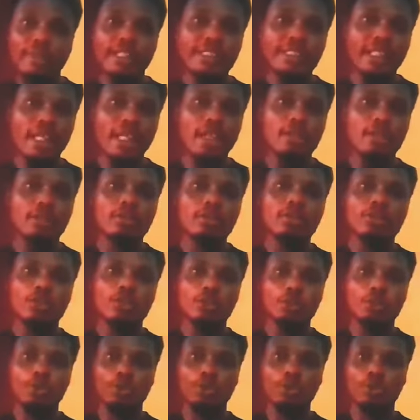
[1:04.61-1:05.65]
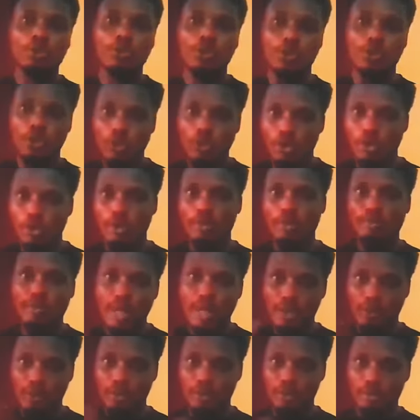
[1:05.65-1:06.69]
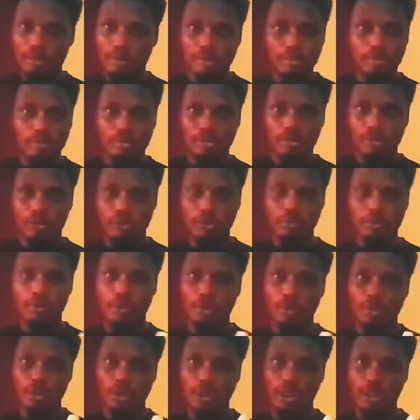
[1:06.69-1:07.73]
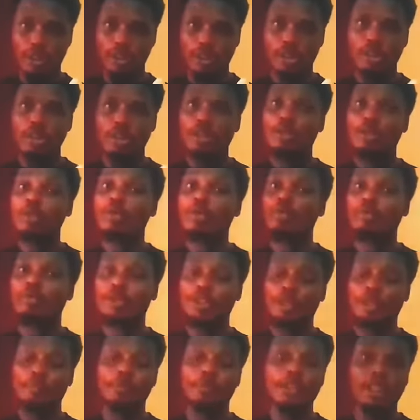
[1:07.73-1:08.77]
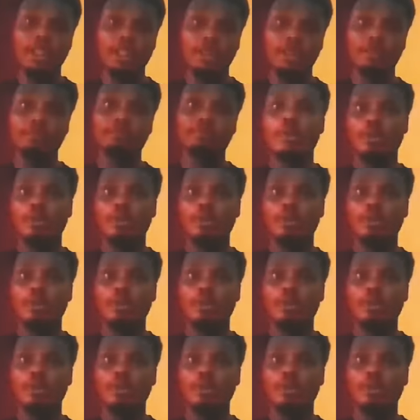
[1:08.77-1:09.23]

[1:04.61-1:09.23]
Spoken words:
better to use your mouth to blow in when you're playing.